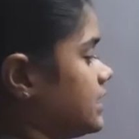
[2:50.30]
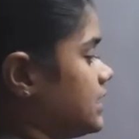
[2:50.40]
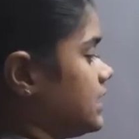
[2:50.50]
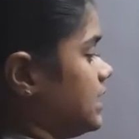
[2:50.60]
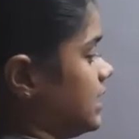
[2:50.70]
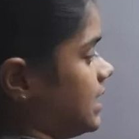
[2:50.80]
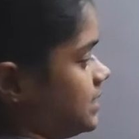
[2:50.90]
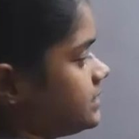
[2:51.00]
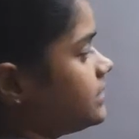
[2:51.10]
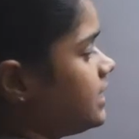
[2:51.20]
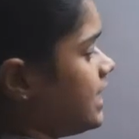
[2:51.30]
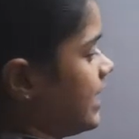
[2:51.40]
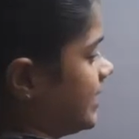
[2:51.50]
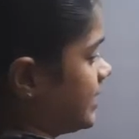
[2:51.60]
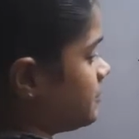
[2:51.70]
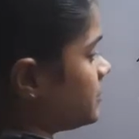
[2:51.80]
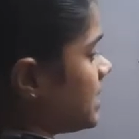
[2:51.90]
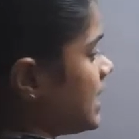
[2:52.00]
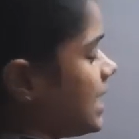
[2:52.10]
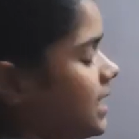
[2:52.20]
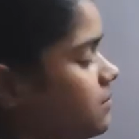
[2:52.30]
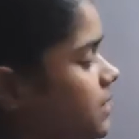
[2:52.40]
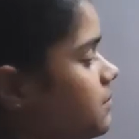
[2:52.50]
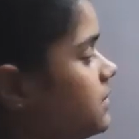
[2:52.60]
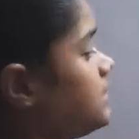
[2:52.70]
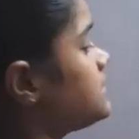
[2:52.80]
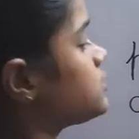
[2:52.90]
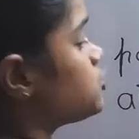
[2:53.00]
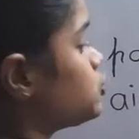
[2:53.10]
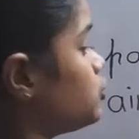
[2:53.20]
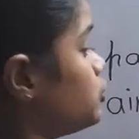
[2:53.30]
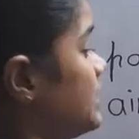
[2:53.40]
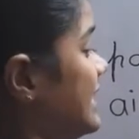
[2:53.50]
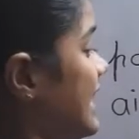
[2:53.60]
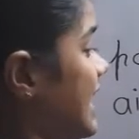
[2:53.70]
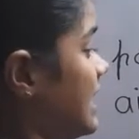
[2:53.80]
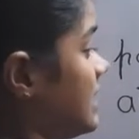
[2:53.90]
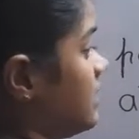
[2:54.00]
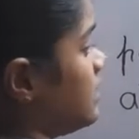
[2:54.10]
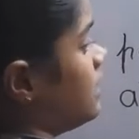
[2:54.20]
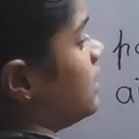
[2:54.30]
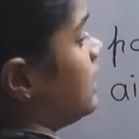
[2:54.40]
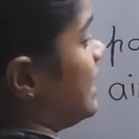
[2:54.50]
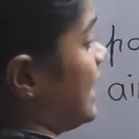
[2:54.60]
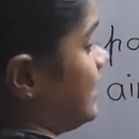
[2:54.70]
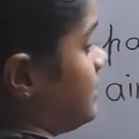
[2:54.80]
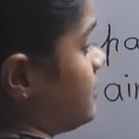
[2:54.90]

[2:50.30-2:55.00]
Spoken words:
ER is the ending. Aimer means to like.